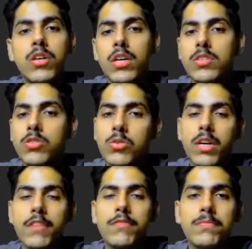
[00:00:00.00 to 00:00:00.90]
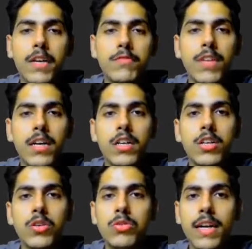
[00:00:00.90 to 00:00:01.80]
So if the current
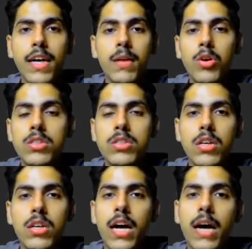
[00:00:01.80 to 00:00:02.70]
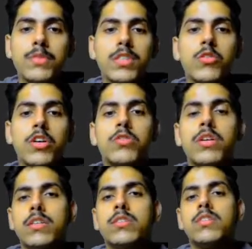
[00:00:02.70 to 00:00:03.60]
node that I'm on is null, I'm just going to
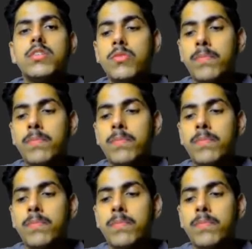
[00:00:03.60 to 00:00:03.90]
return 0.